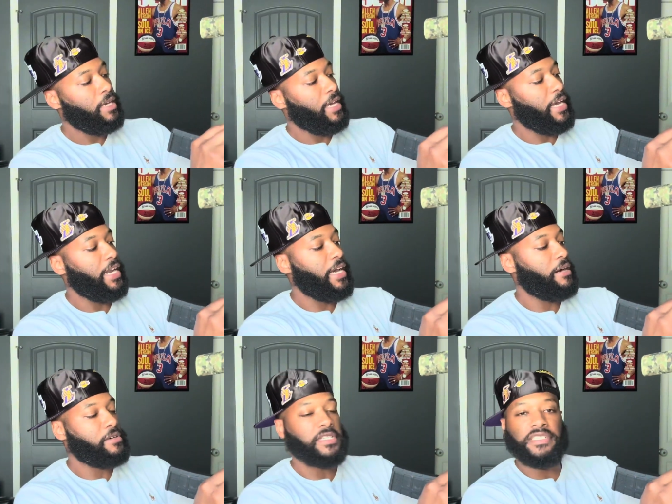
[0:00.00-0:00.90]
and
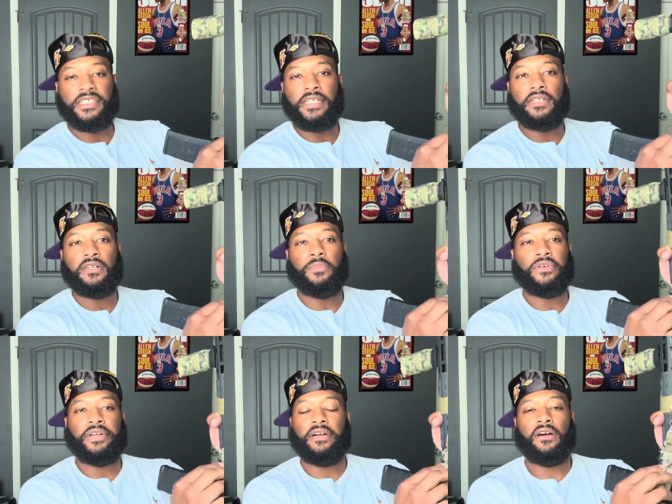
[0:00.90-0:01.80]
now it can just hit up
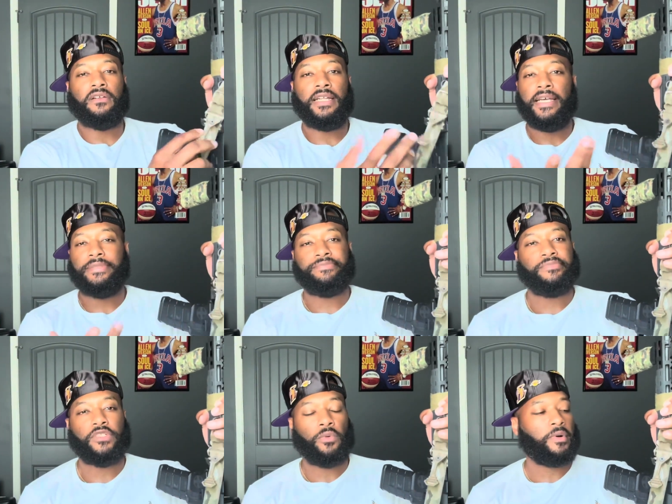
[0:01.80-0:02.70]
on there all day,
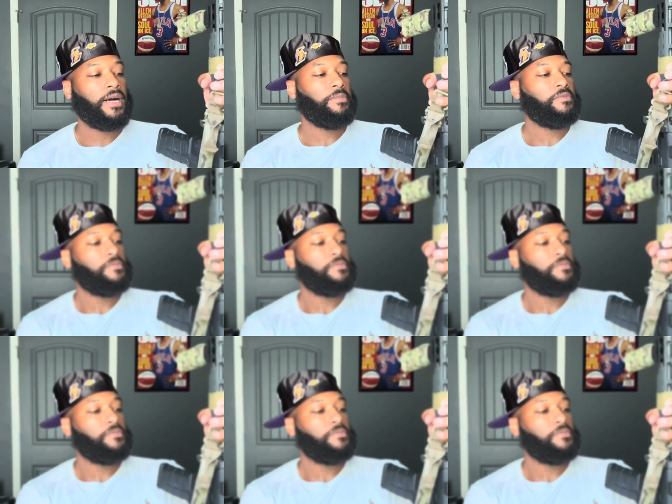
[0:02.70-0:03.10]
no problem.